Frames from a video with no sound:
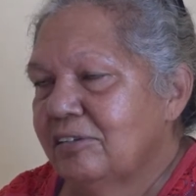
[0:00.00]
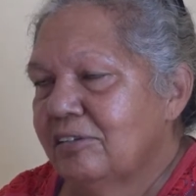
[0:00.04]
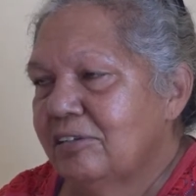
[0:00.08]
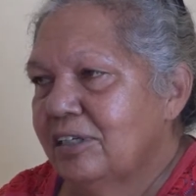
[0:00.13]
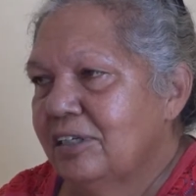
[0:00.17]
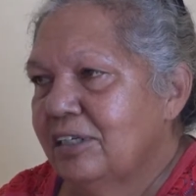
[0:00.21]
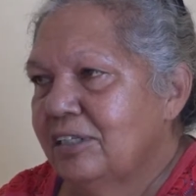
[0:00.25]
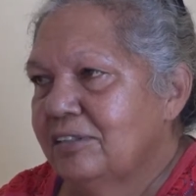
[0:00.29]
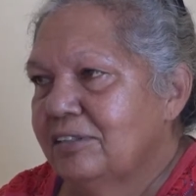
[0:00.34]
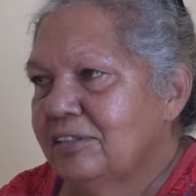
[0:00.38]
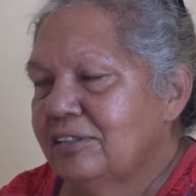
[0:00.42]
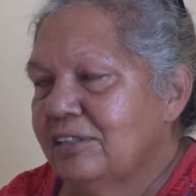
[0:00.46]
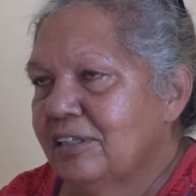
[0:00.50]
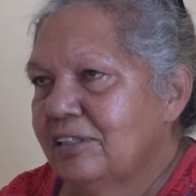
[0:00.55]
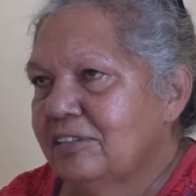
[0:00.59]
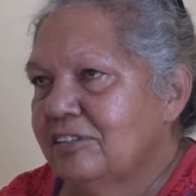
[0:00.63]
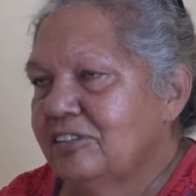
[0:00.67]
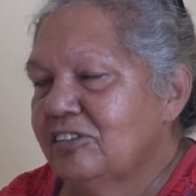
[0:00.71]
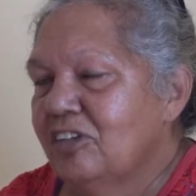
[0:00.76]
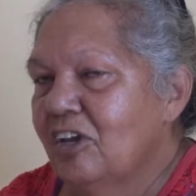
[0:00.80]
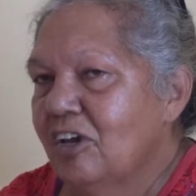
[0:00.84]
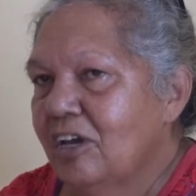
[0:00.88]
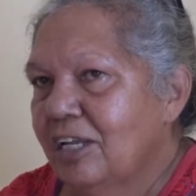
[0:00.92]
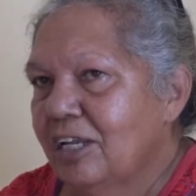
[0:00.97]
it's a
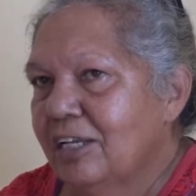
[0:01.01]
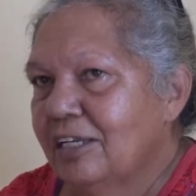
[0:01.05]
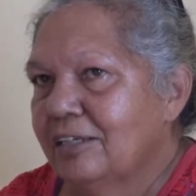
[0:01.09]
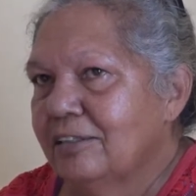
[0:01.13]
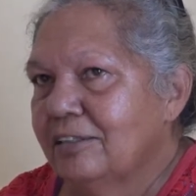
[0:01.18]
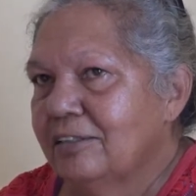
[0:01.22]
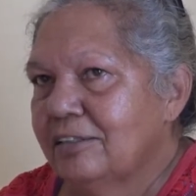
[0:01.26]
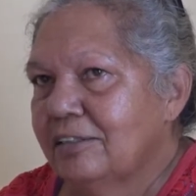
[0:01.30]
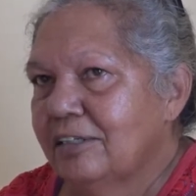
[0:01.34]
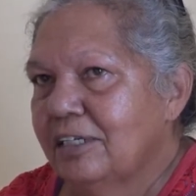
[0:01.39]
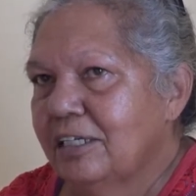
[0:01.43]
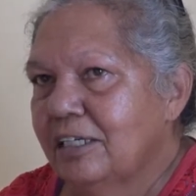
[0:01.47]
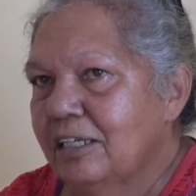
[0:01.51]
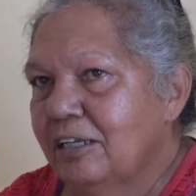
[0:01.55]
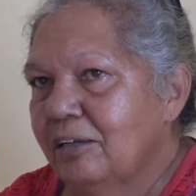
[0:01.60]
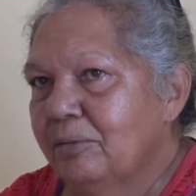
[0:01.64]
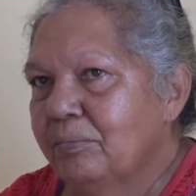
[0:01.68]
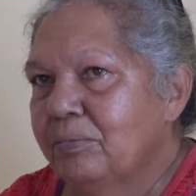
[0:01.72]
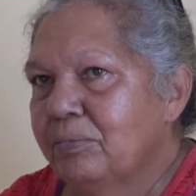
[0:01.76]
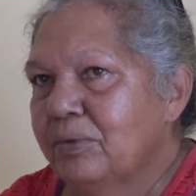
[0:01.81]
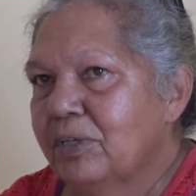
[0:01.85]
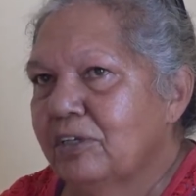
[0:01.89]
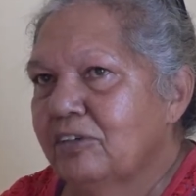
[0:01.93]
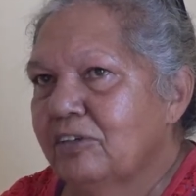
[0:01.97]
silent killer,
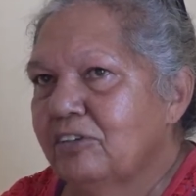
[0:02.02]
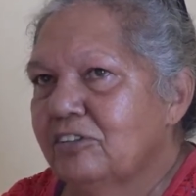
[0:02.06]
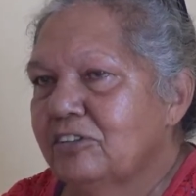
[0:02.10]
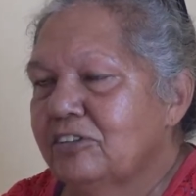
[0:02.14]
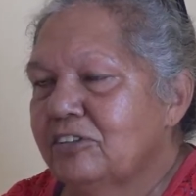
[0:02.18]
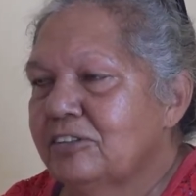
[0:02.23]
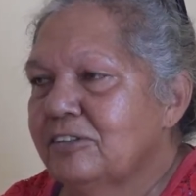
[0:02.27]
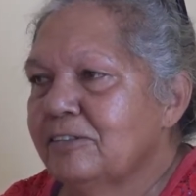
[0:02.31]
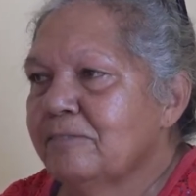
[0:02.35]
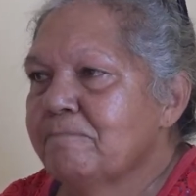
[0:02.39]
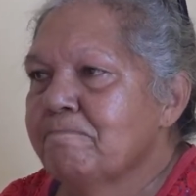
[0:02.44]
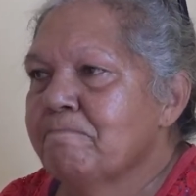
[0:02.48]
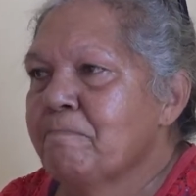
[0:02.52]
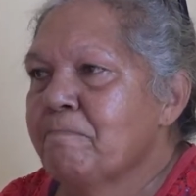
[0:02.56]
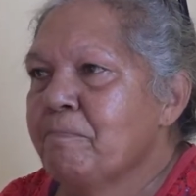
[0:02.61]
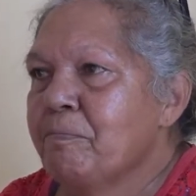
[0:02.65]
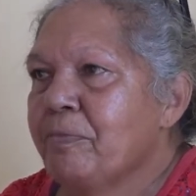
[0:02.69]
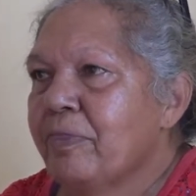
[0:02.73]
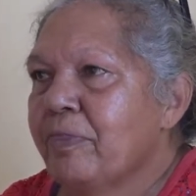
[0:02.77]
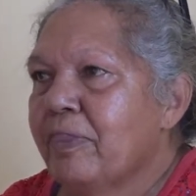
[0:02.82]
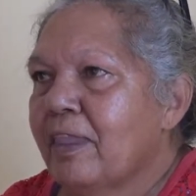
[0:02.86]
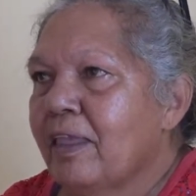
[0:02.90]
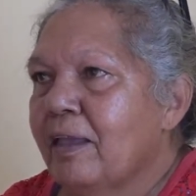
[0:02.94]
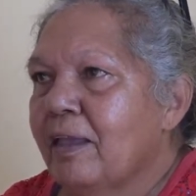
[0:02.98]
because
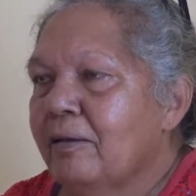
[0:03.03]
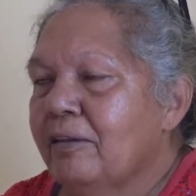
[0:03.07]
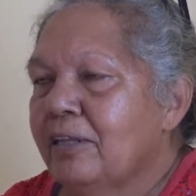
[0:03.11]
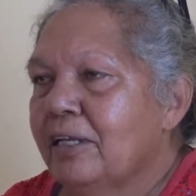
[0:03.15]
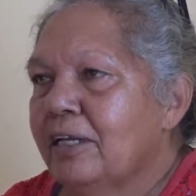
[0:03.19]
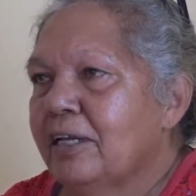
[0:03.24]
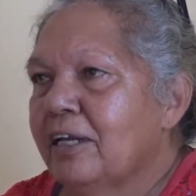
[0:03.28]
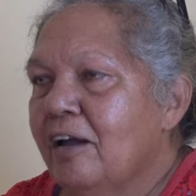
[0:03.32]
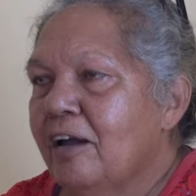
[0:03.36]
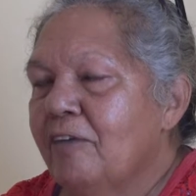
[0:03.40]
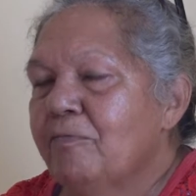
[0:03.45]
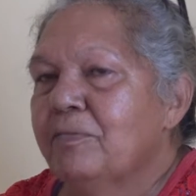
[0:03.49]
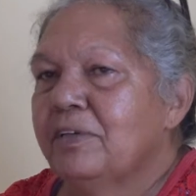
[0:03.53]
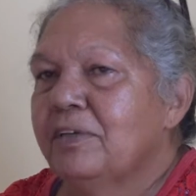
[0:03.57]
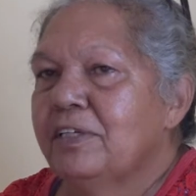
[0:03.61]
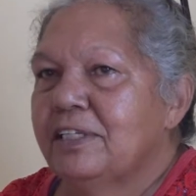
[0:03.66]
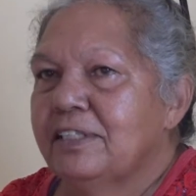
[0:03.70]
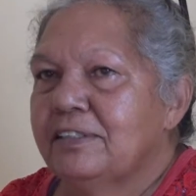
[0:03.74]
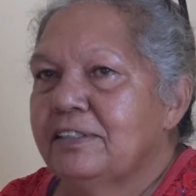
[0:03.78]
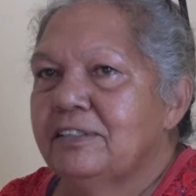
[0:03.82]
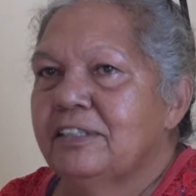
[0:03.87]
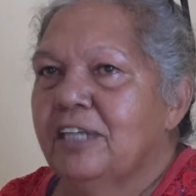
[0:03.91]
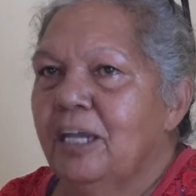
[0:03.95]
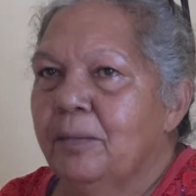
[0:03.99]
the government
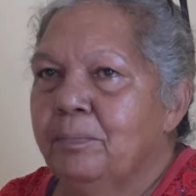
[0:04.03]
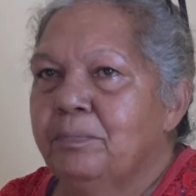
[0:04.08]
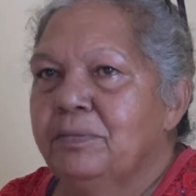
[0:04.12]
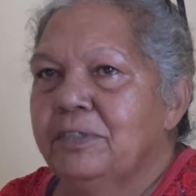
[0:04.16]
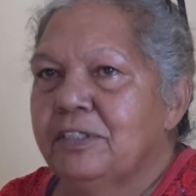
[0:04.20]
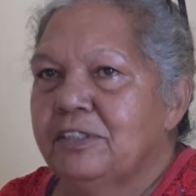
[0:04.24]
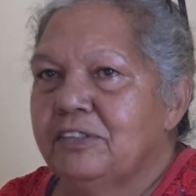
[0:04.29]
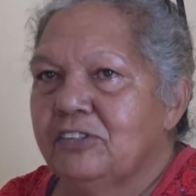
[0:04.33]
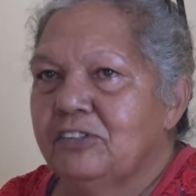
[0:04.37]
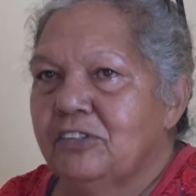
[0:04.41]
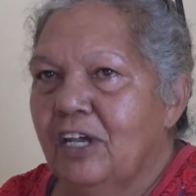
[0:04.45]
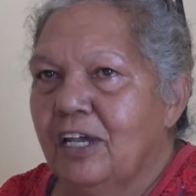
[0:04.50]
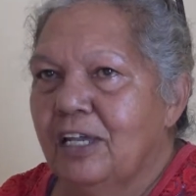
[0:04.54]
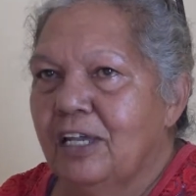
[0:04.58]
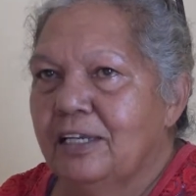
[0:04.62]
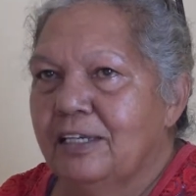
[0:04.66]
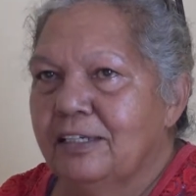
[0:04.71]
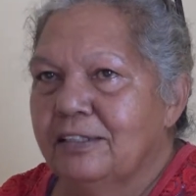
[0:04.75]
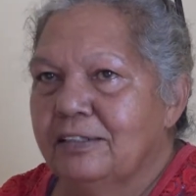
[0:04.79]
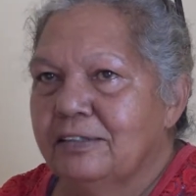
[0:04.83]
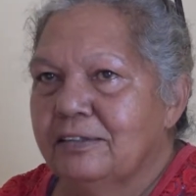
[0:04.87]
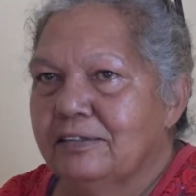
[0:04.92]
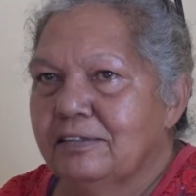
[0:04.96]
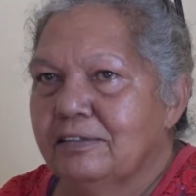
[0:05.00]
has kept it
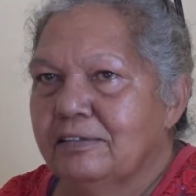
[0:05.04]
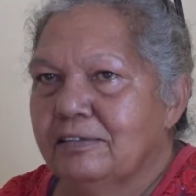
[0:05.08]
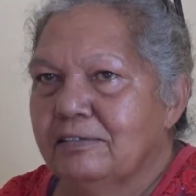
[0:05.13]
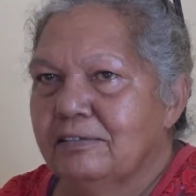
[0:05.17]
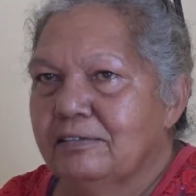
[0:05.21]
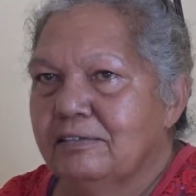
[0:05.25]
silent.